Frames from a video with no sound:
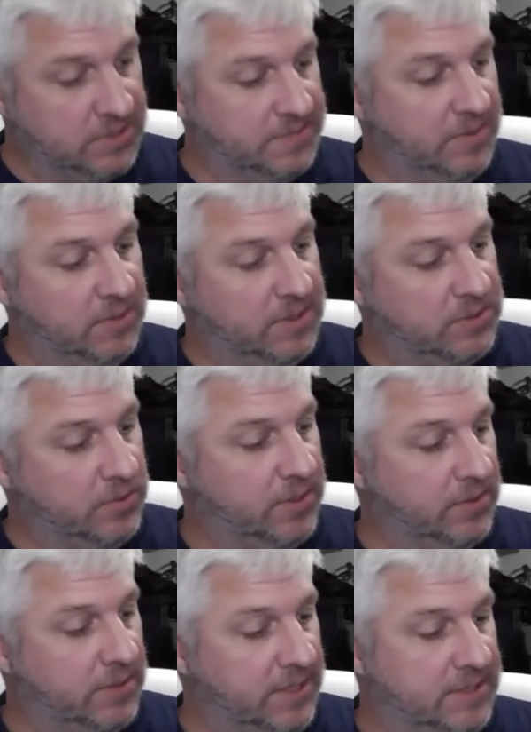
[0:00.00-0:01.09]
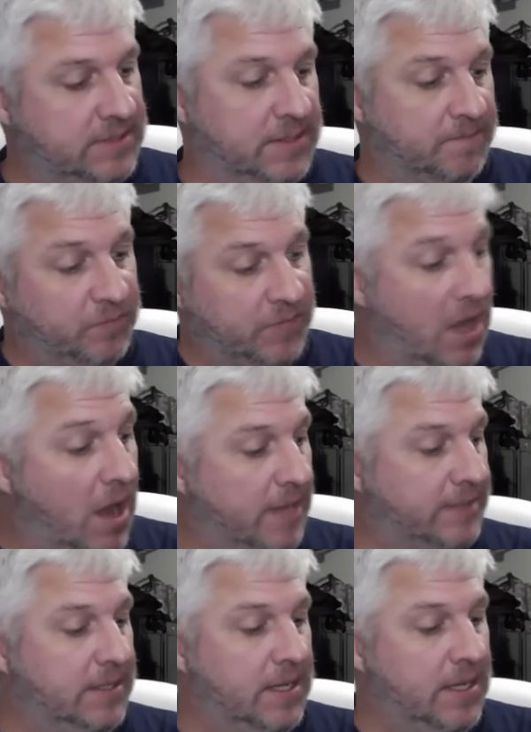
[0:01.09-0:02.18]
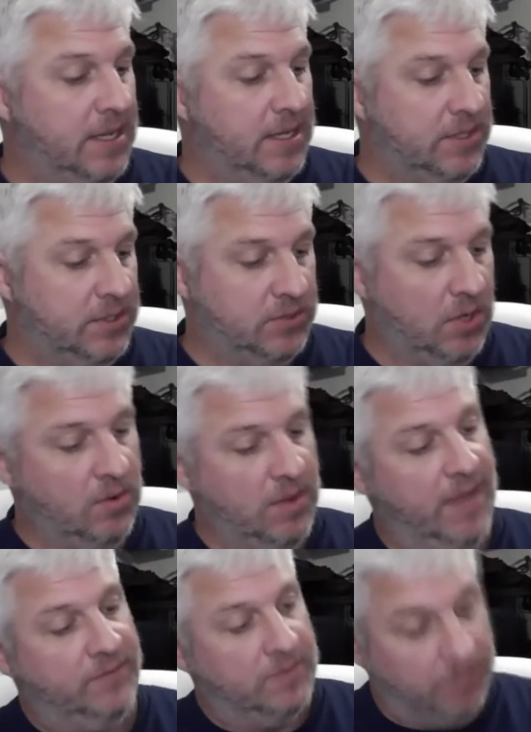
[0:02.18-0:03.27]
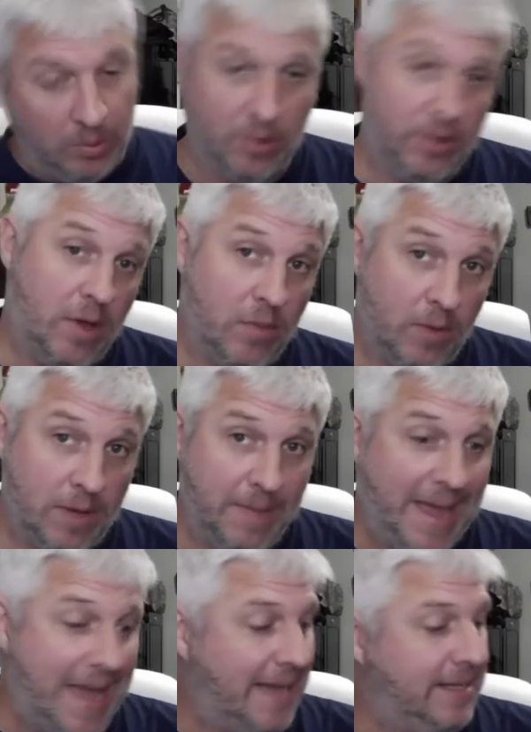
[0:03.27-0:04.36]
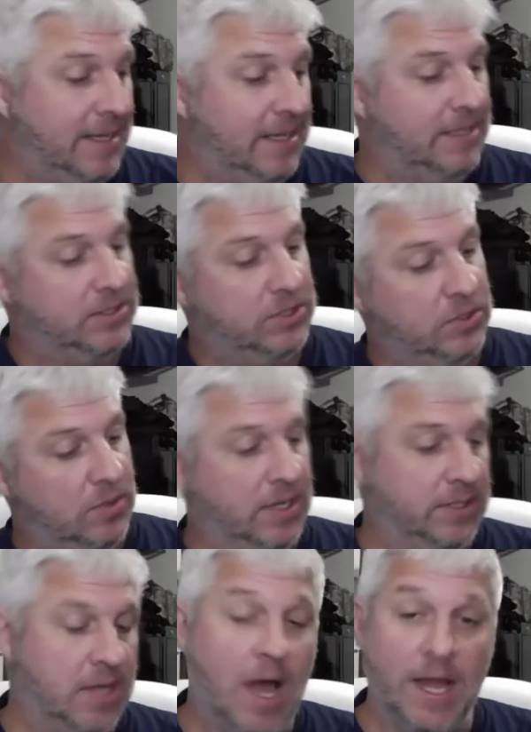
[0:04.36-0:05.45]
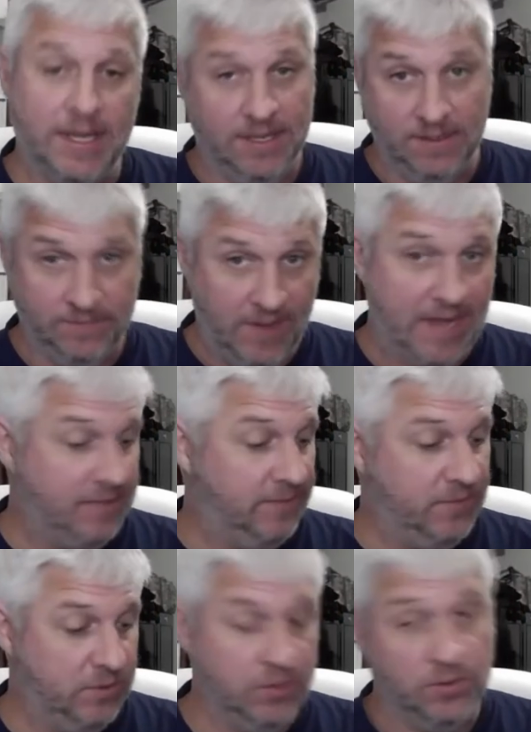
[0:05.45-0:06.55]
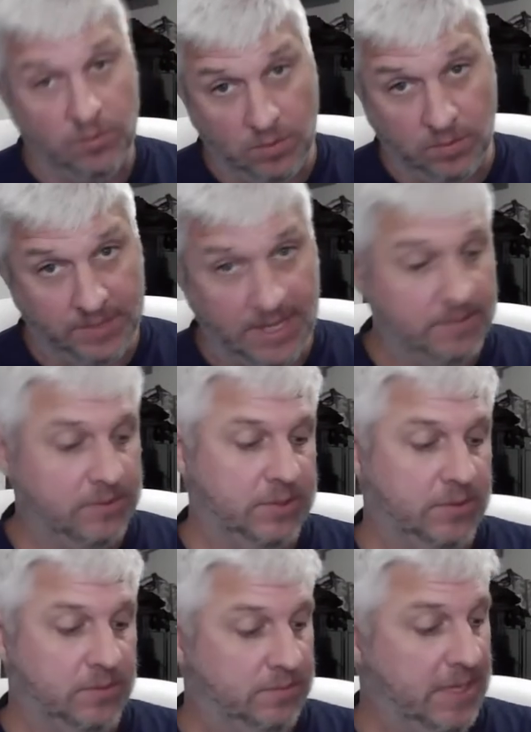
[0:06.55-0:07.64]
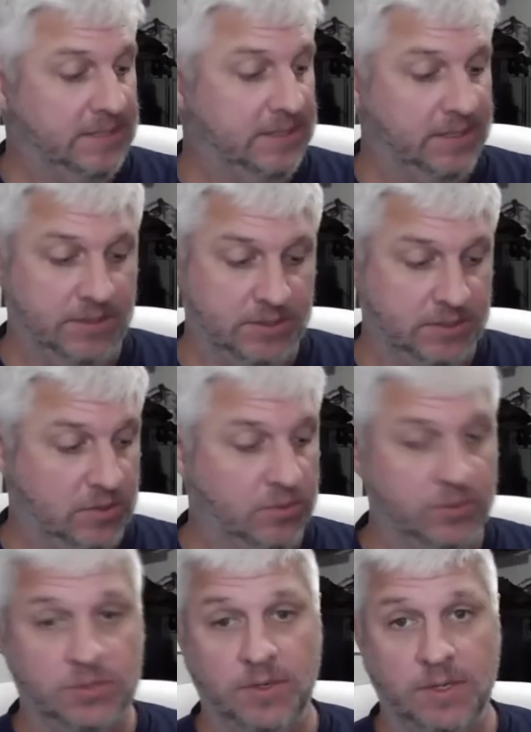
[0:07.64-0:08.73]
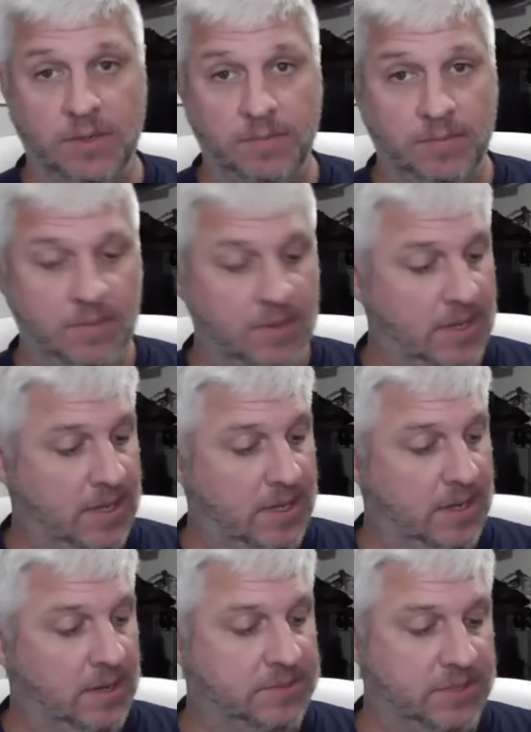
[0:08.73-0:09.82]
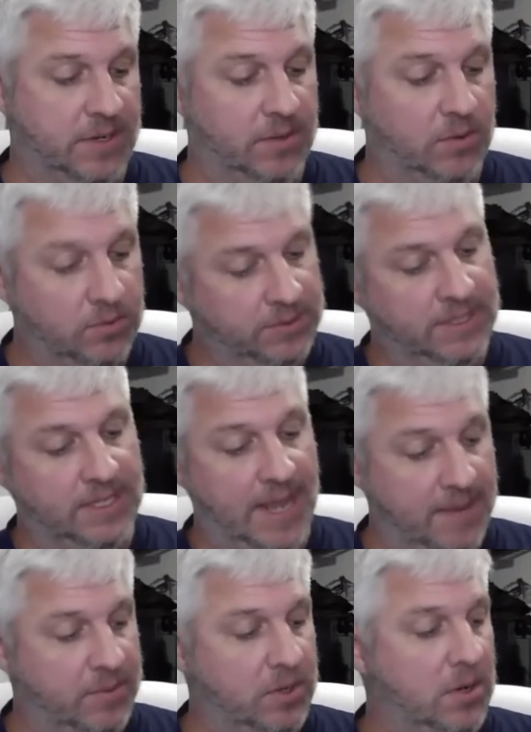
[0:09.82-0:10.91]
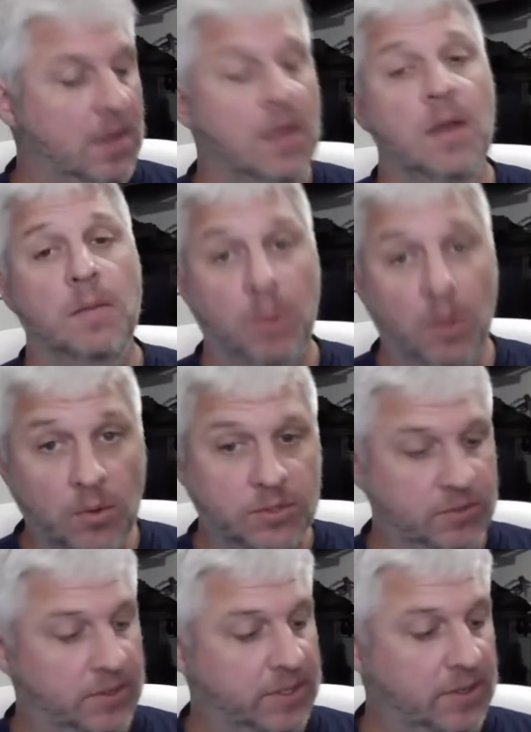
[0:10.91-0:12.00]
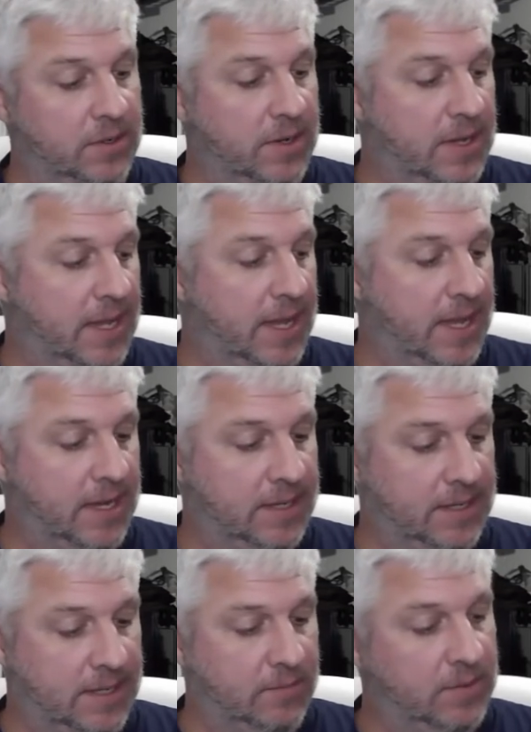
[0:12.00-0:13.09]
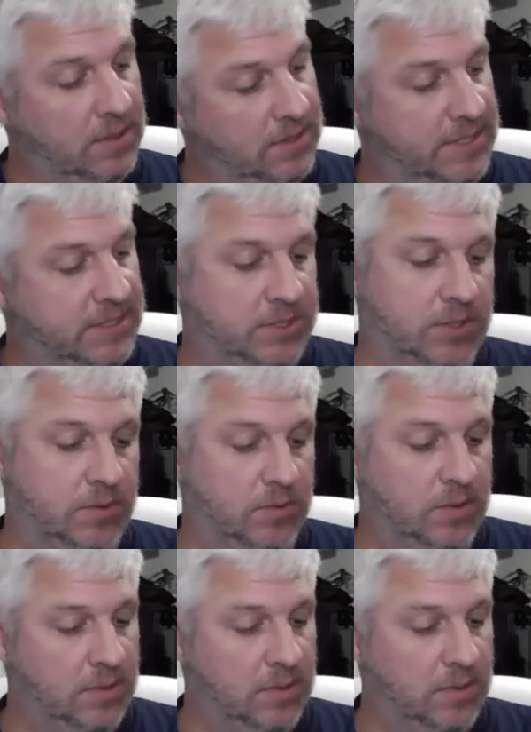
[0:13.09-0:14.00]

when the trigger is cocked, you don't have to pull it all the way back to uncock it. And in fact, if you do, you won't be able to. Basically, you just hold the trigger, hold the hammer, pull the trigger, and it will let you